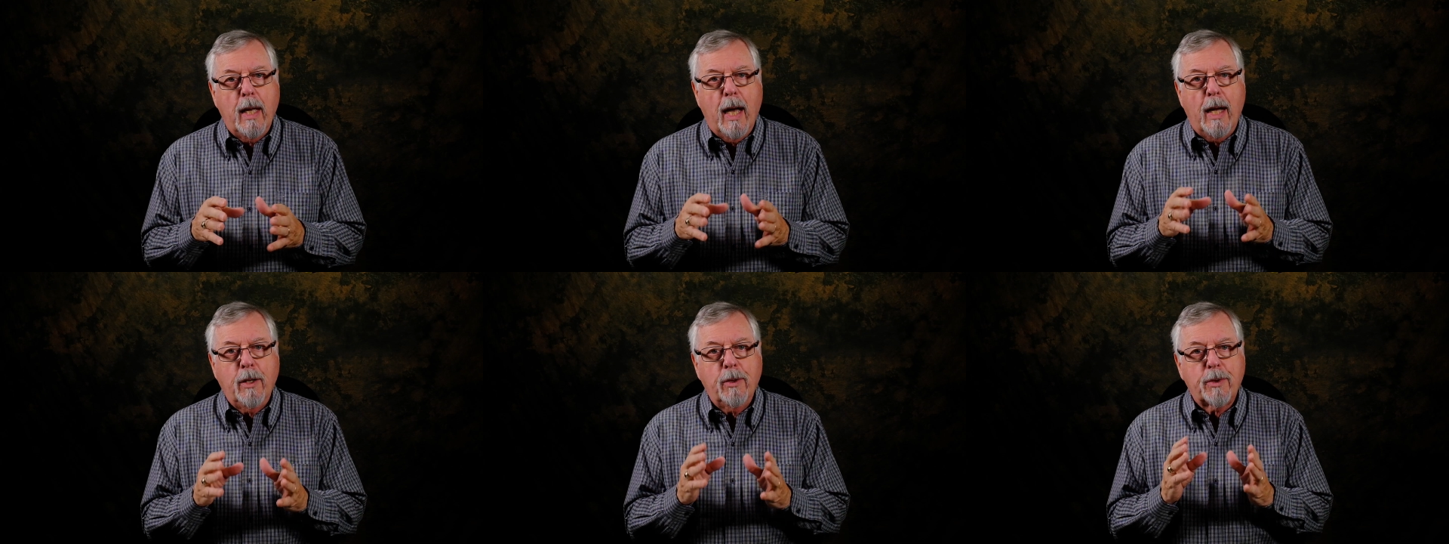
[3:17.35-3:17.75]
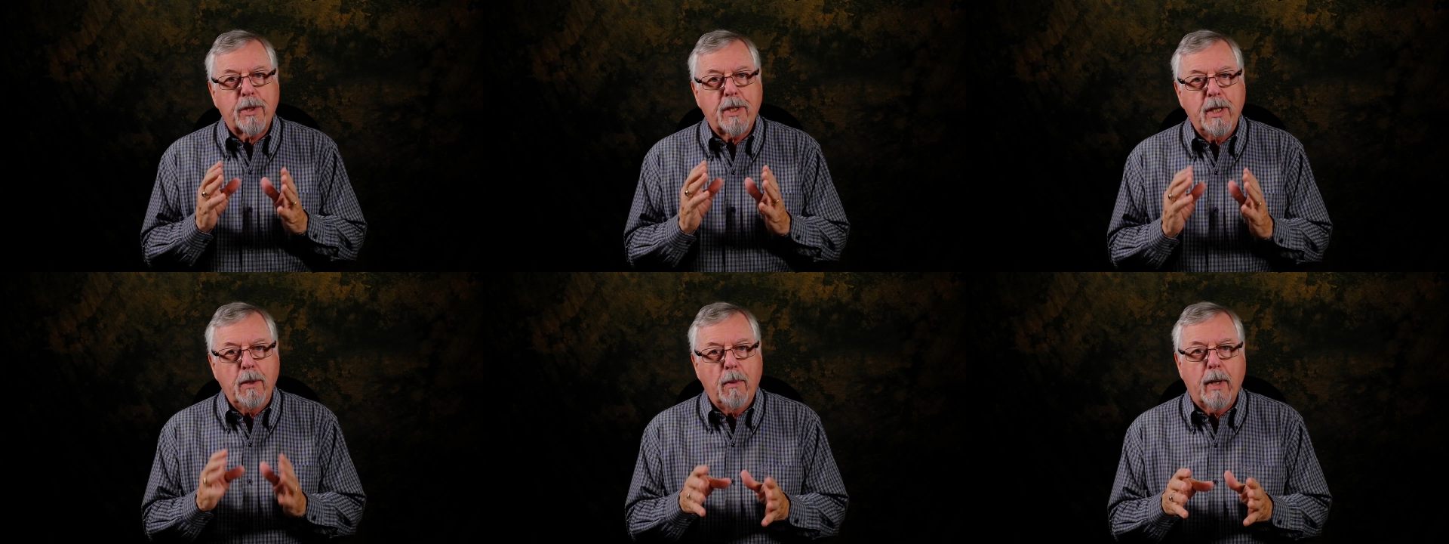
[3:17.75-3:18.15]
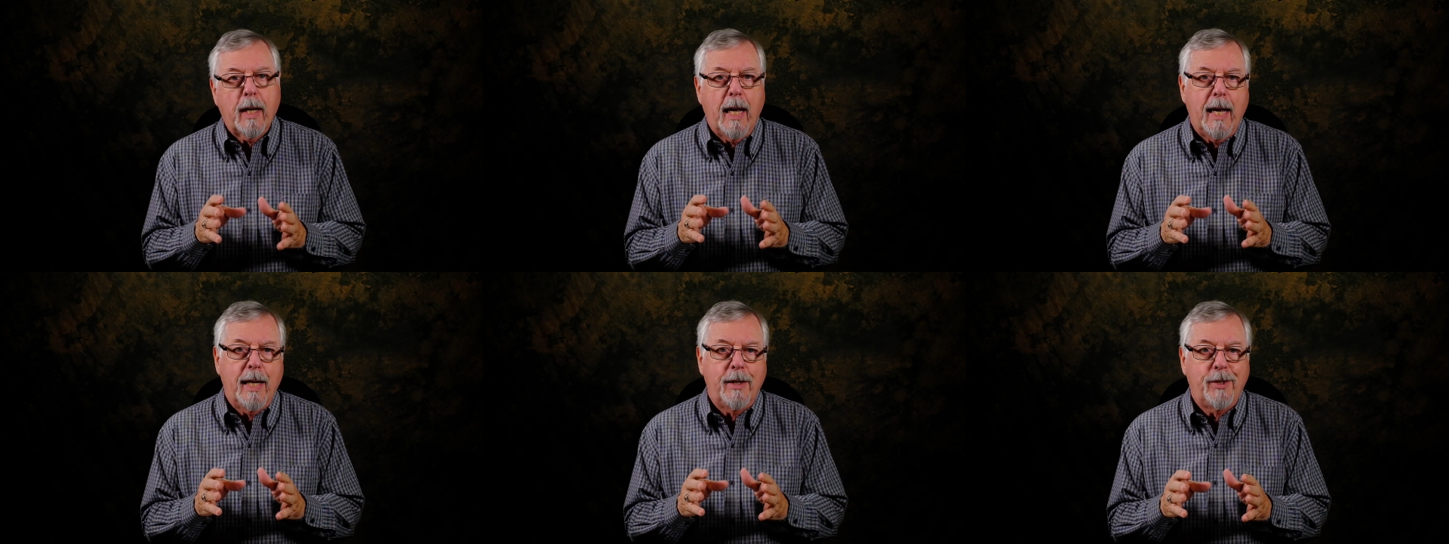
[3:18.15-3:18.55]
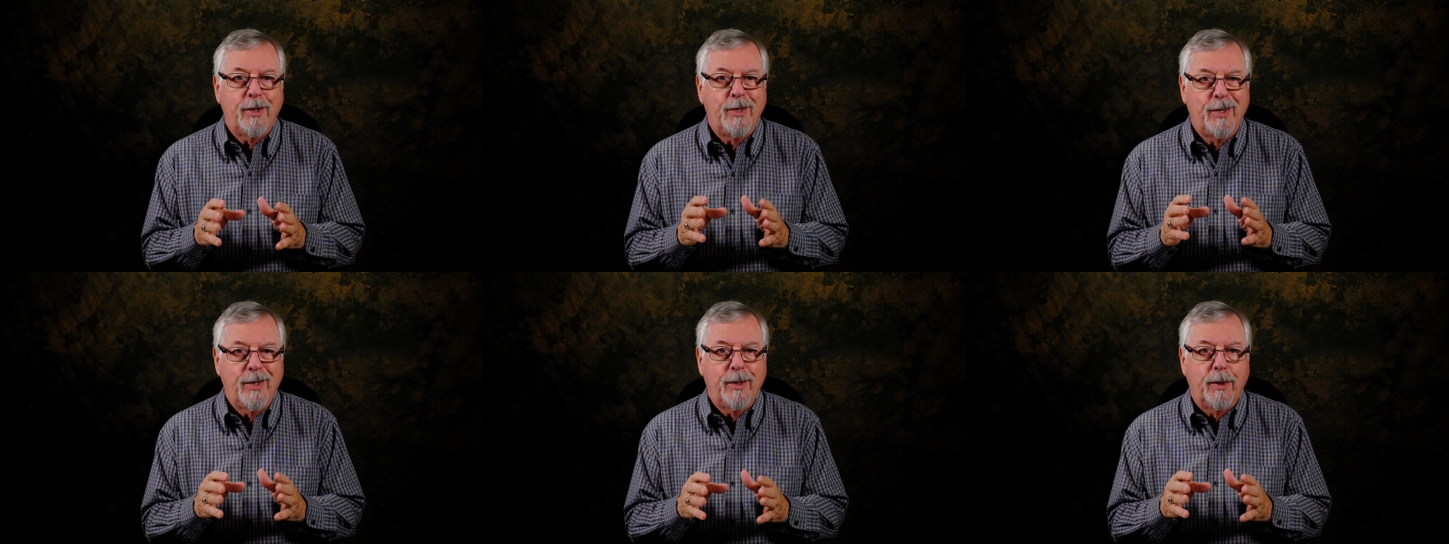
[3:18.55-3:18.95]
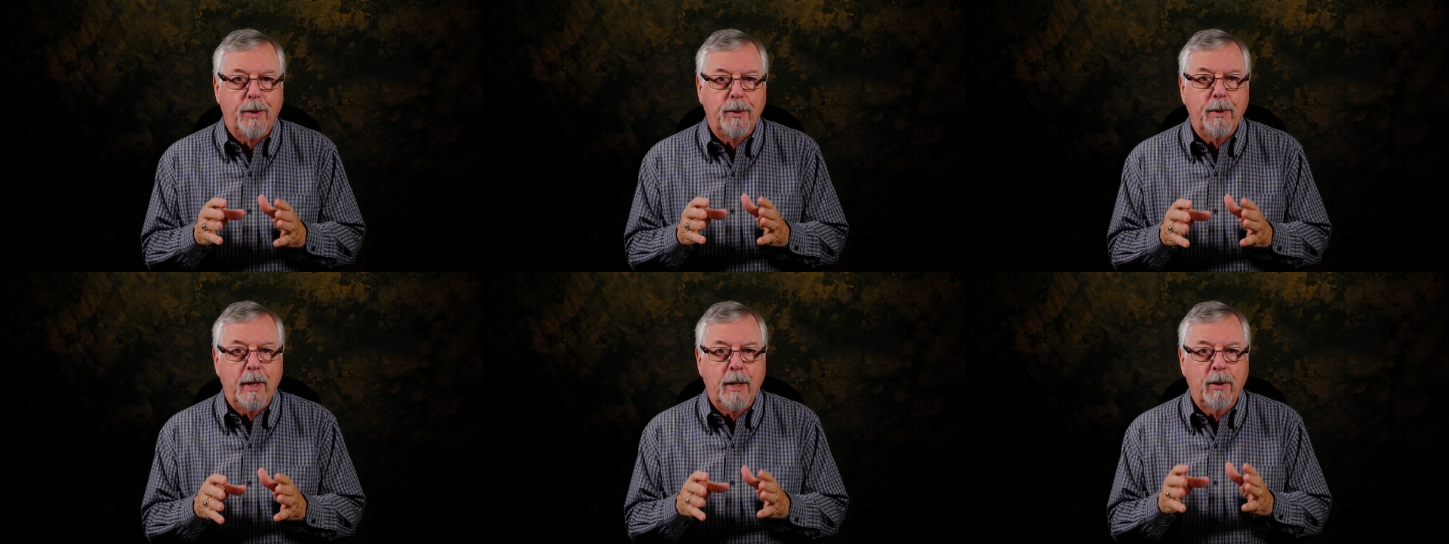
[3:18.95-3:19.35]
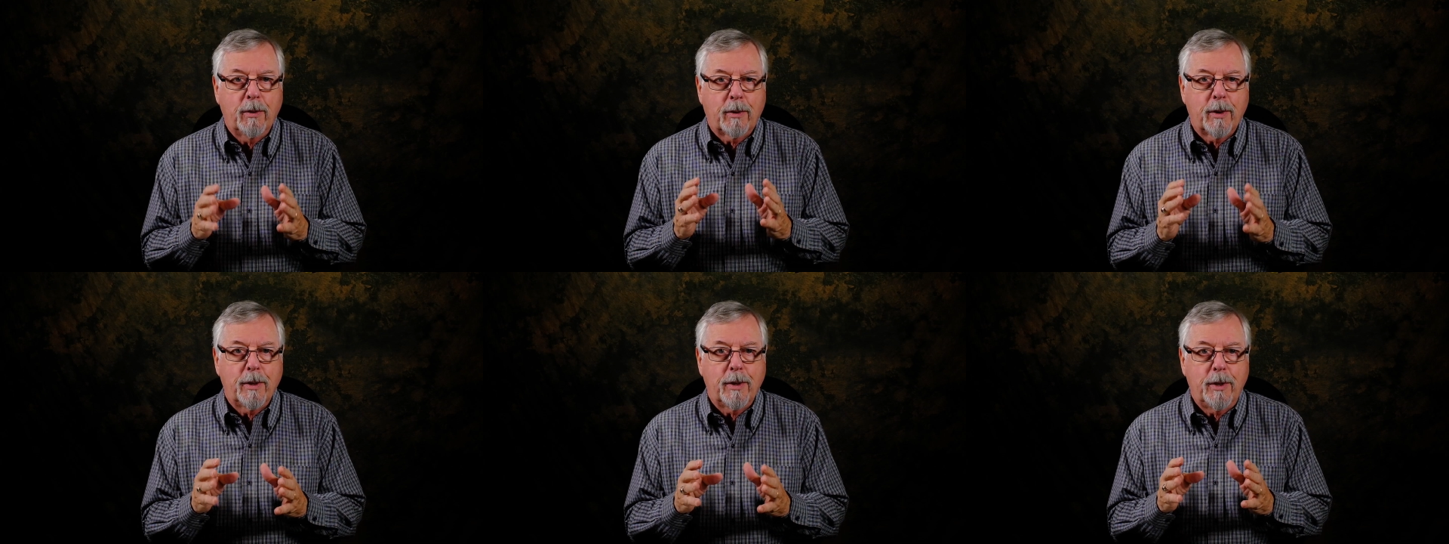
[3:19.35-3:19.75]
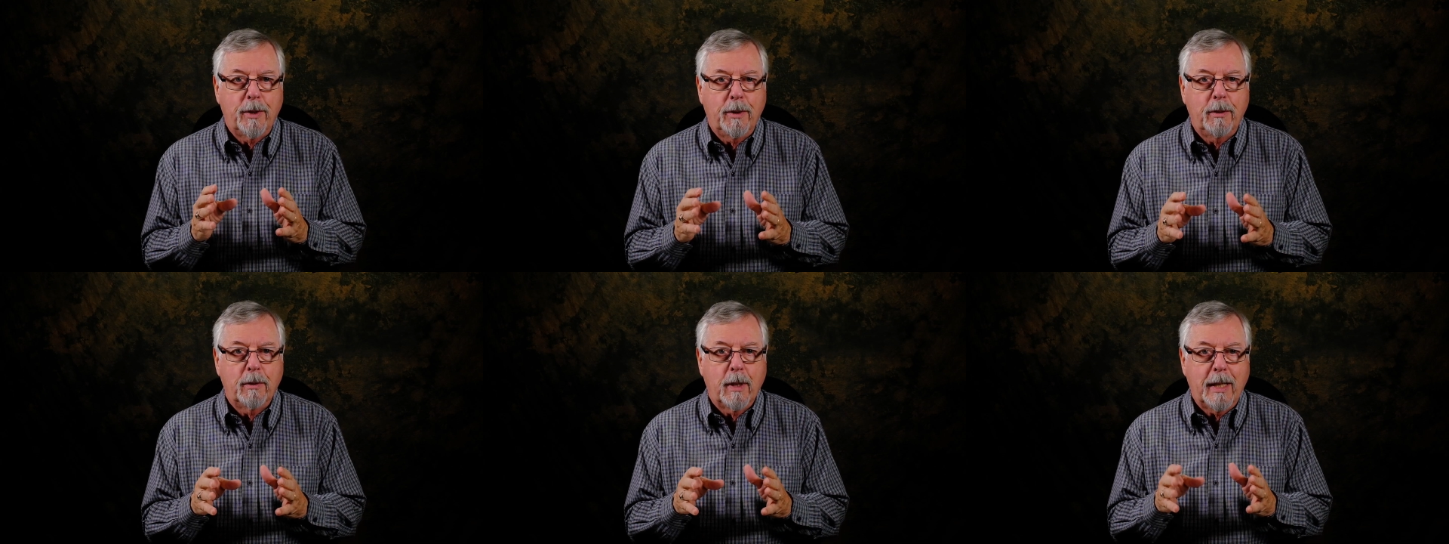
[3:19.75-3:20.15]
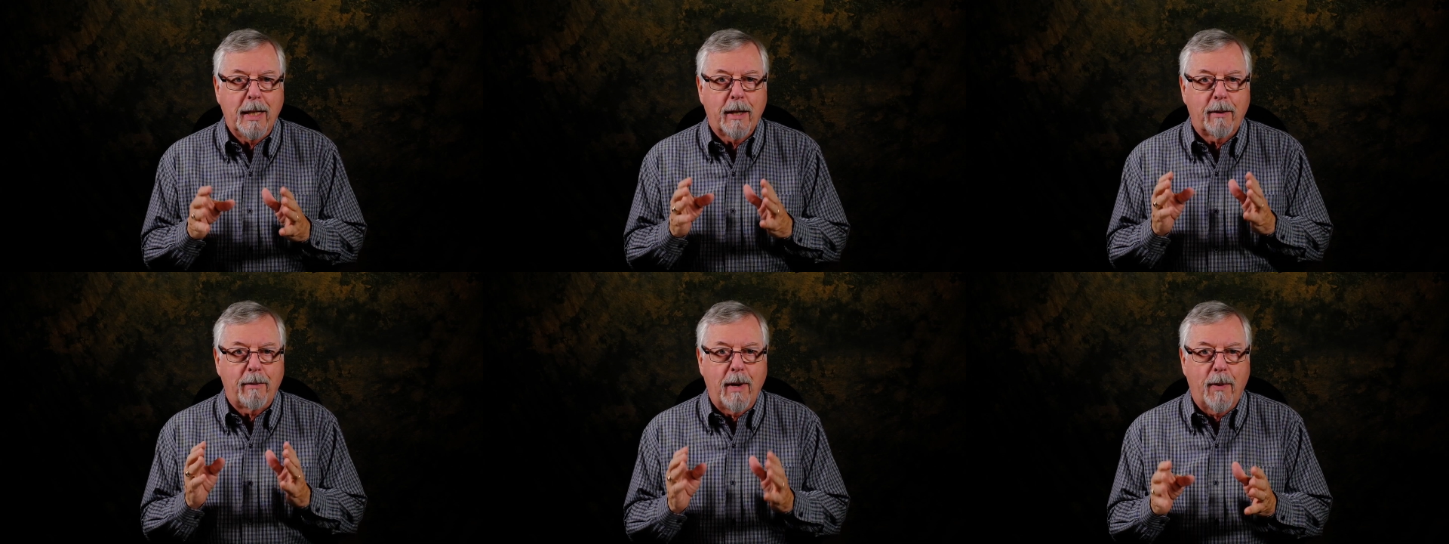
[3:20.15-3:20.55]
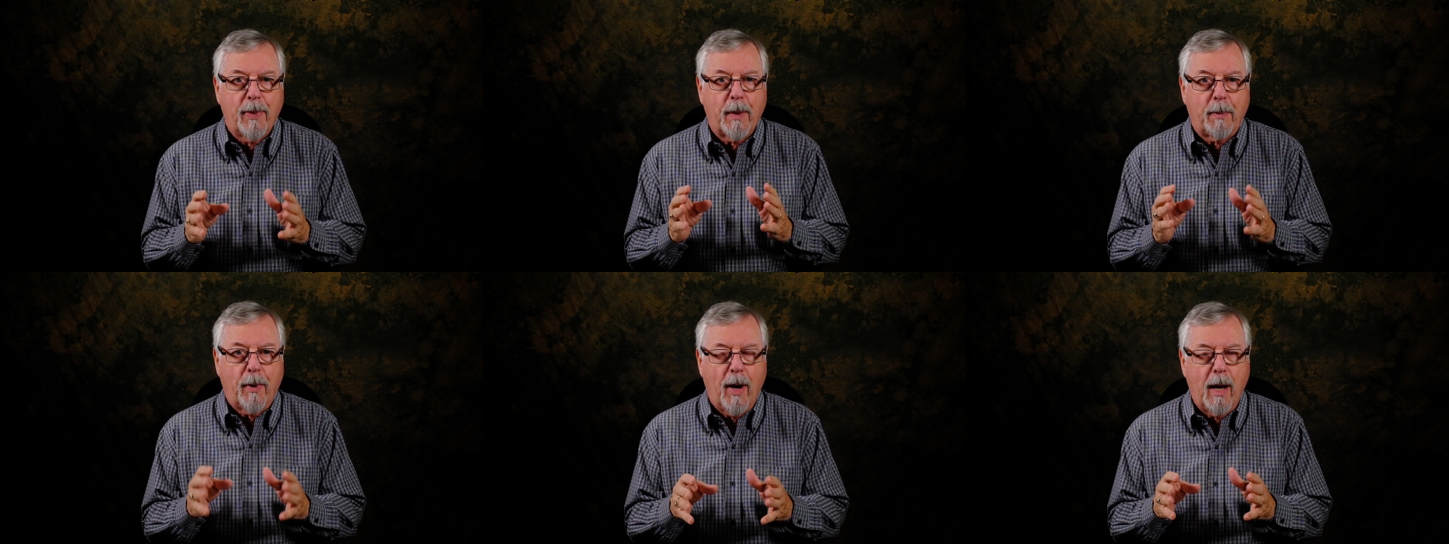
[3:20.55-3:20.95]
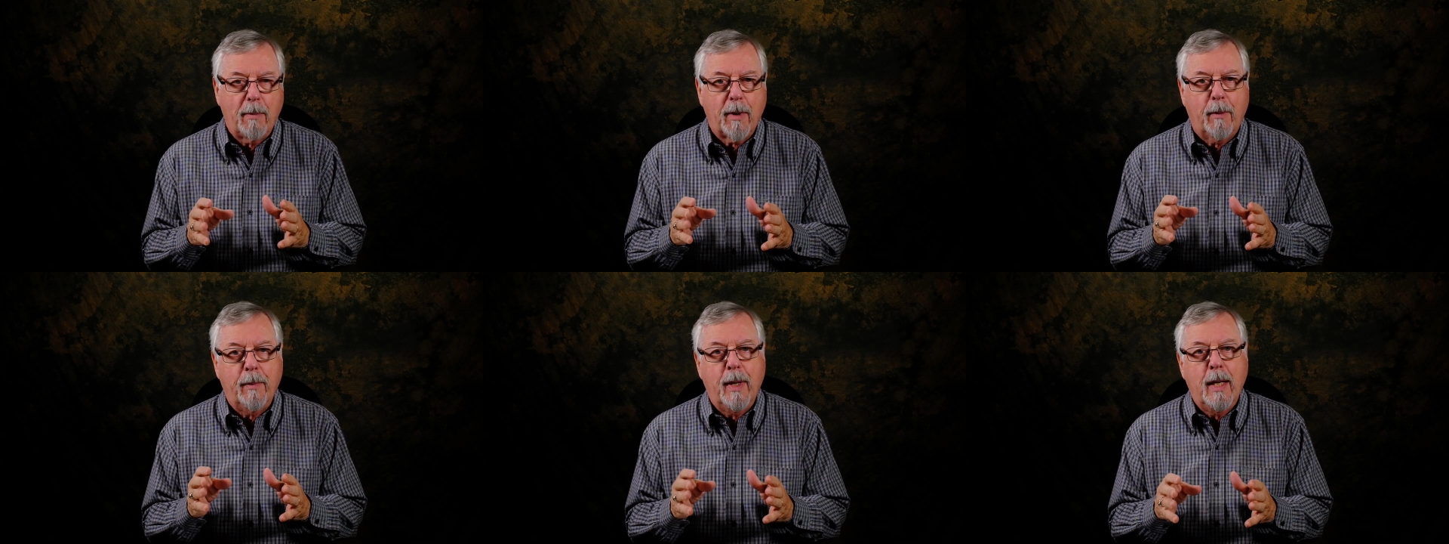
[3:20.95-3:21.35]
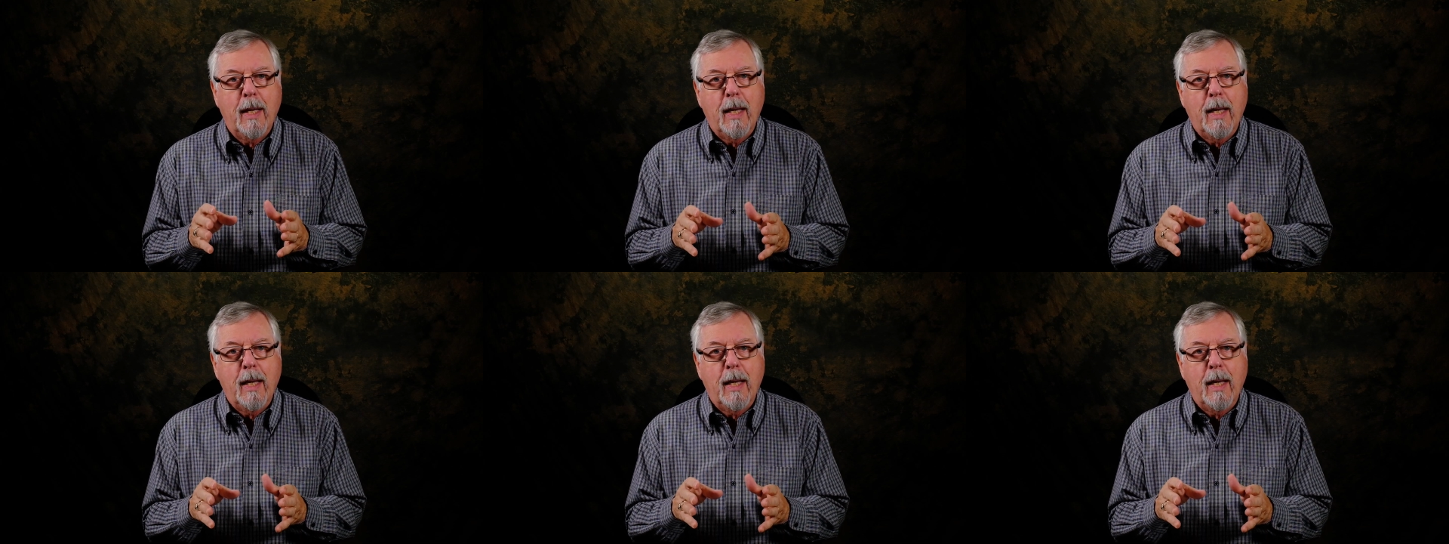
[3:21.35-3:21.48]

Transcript: And you'll see what I had to do in order to get around the problem.